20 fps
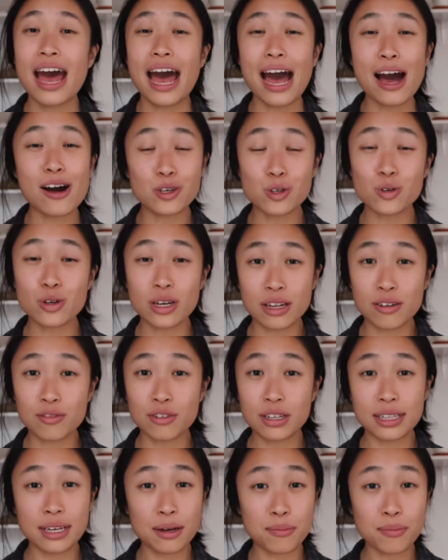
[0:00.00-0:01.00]
how you can
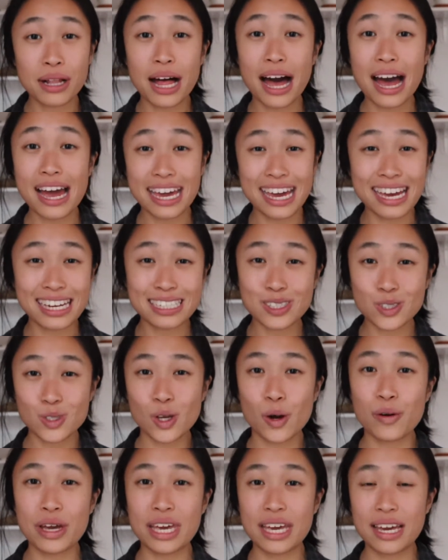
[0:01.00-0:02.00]
really apply hand
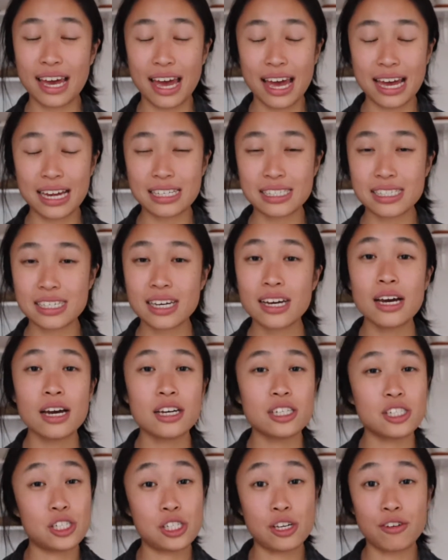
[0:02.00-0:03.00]
sewing and
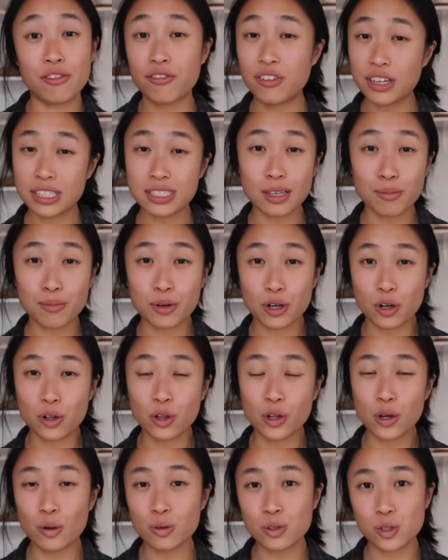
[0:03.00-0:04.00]
to fix up your
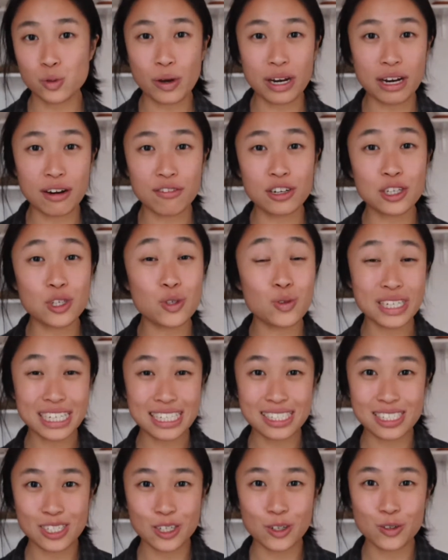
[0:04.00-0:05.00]
clothes whenever you
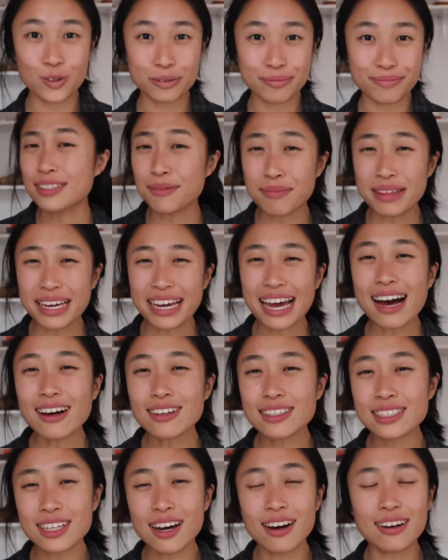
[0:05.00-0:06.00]
need to. Something
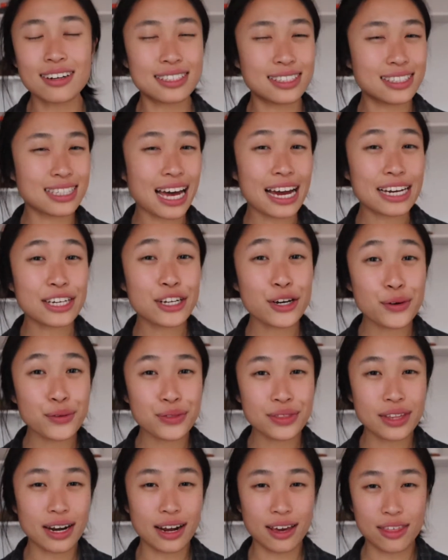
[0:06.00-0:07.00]
else on a side
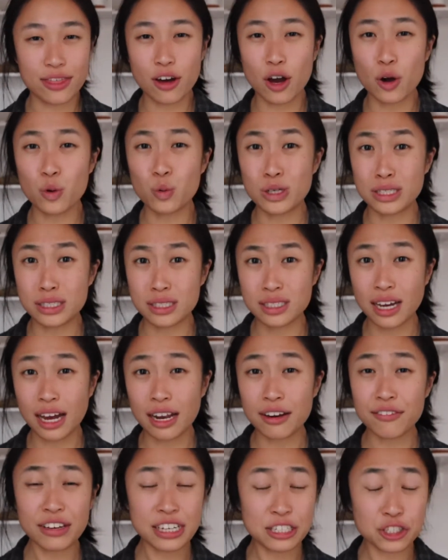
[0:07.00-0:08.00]
note that I thought was
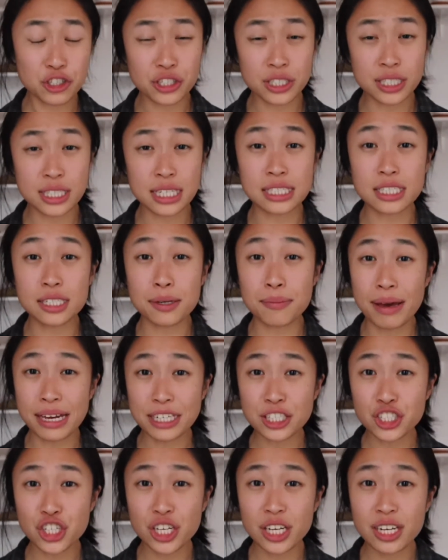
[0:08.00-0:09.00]
kind of interesting to
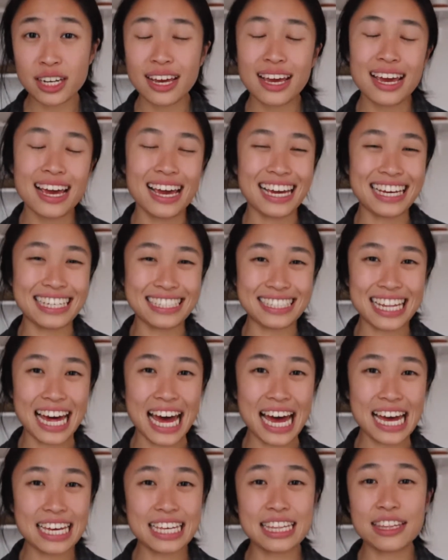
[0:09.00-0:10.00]
mention is
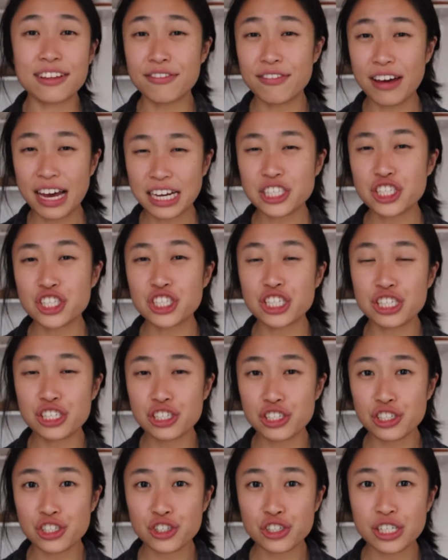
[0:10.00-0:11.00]
that in the fashion
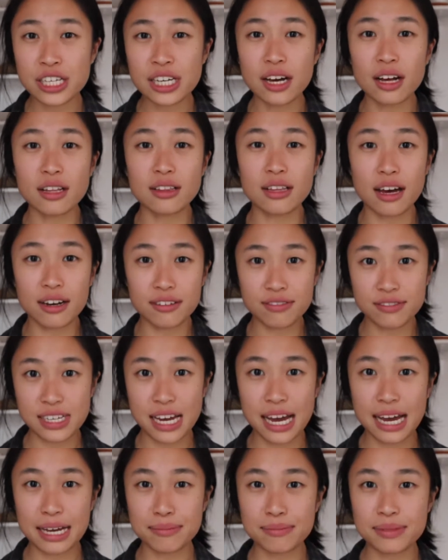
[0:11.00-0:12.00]
industry, a lot of
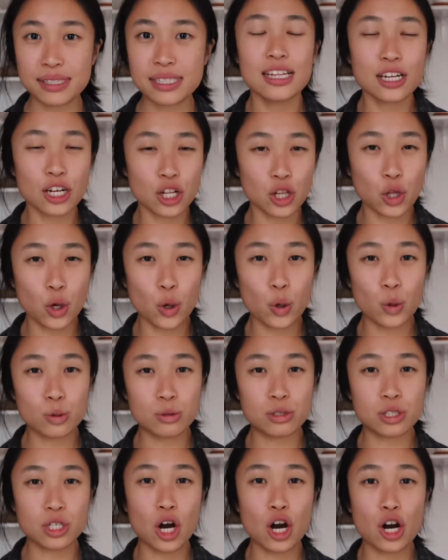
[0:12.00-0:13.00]
times
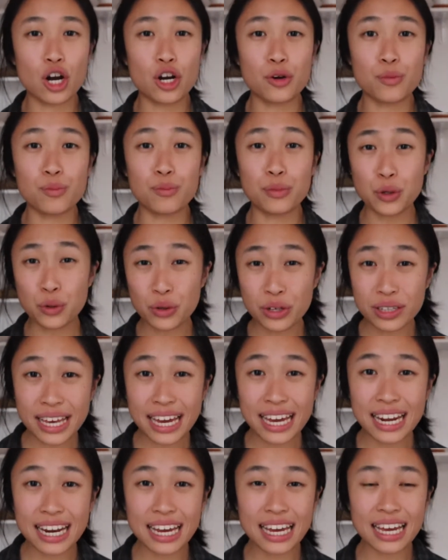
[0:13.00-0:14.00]
clothes are
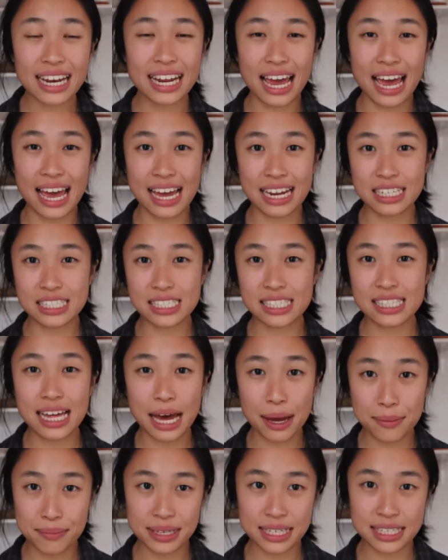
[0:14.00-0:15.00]
mutilated, and
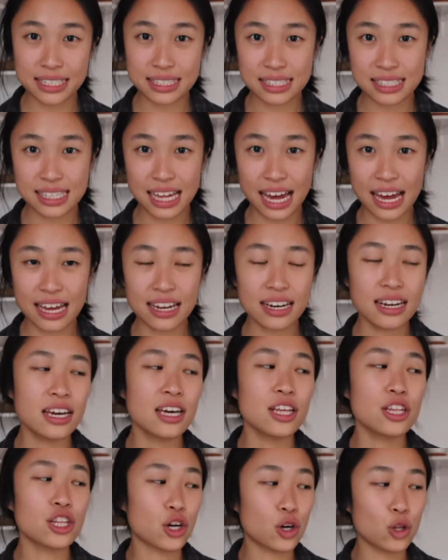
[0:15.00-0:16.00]
that means that
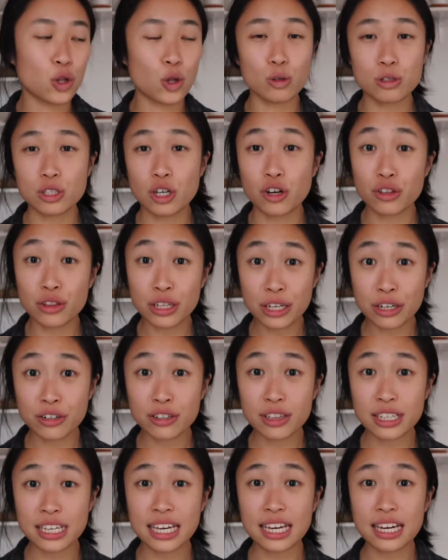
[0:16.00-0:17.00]
the clothes are
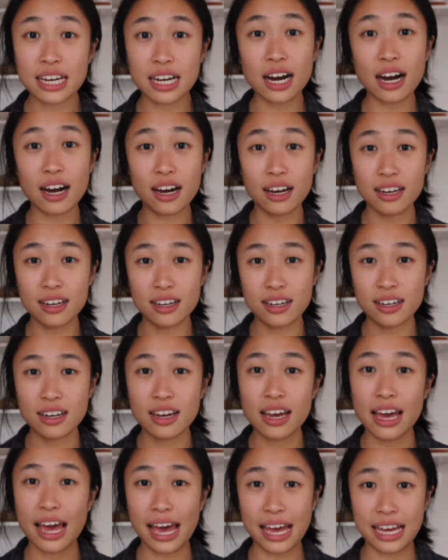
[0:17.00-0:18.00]
literally cut
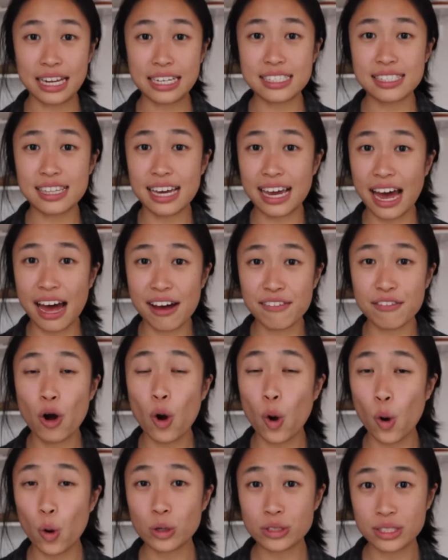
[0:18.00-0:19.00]
and they have
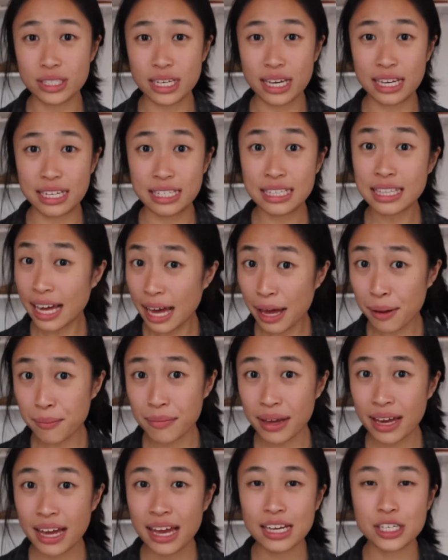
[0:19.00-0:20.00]
holes in
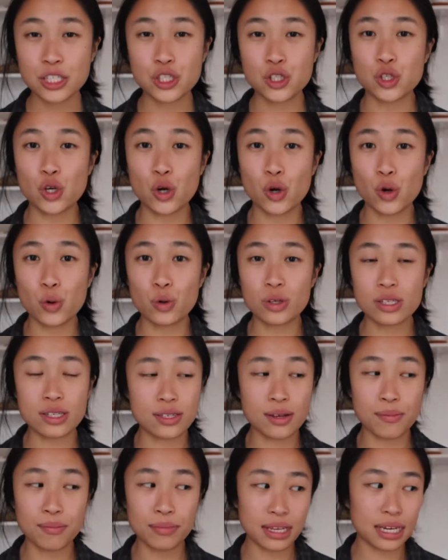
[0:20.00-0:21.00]
them. So
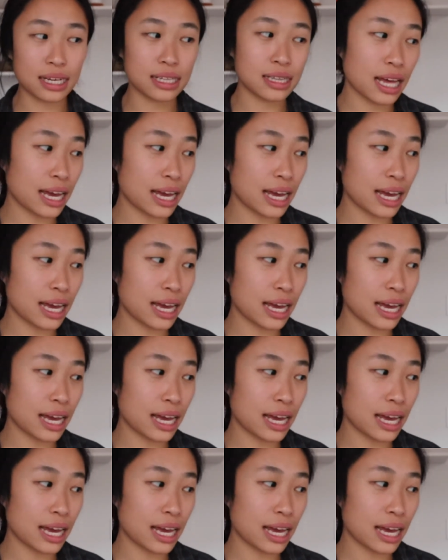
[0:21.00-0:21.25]
something